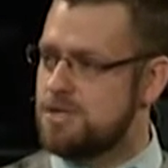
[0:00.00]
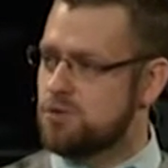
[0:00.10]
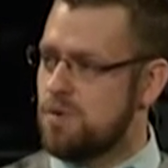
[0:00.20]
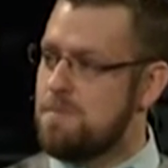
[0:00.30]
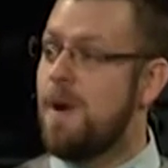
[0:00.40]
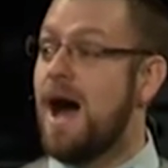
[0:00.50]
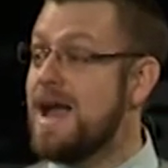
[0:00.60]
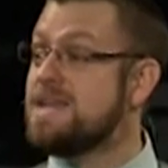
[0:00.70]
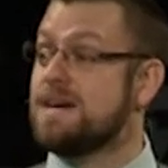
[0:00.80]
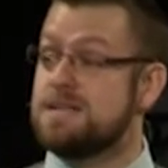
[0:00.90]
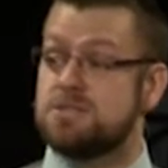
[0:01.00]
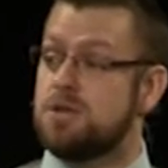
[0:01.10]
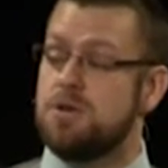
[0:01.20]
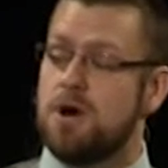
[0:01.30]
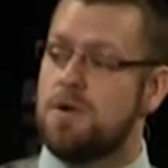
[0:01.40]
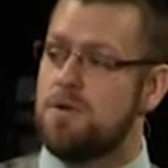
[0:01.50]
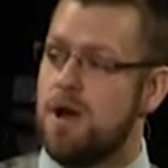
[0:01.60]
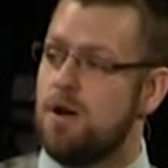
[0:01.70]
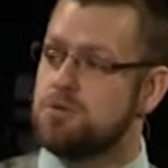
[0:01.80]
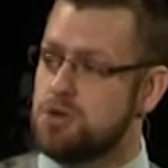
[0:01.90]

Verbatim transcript: to remind us that, no, no, no,